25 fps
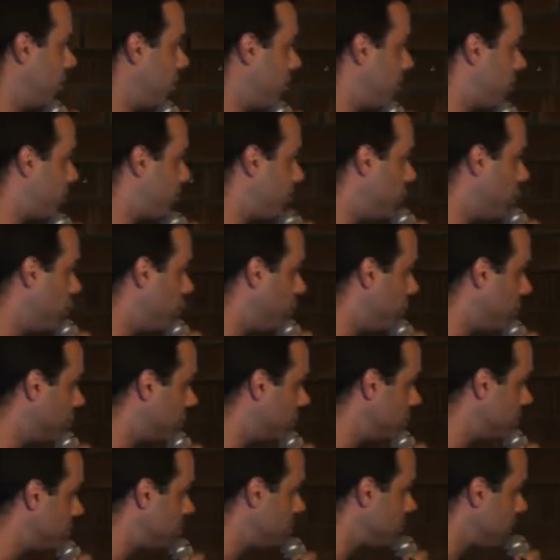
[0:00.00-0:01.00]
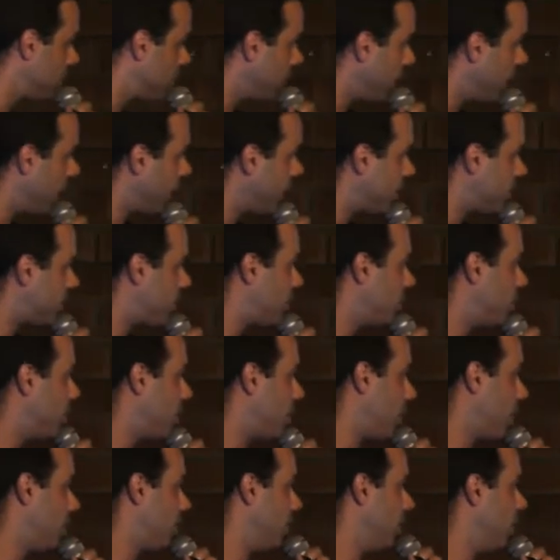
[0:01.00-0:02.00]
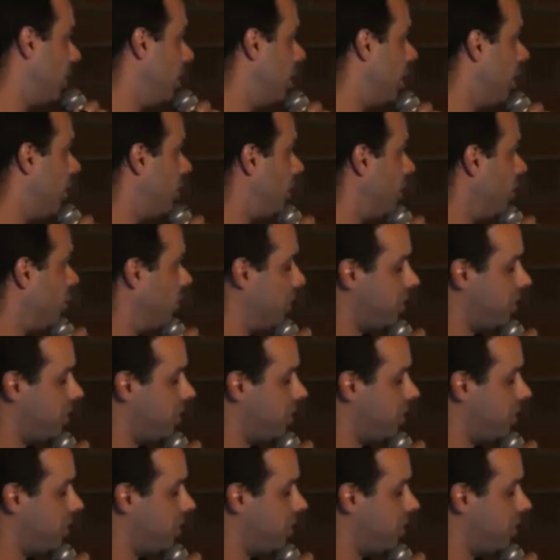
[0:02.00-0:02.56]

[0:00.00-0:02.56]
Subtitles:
from, I guess, 2011.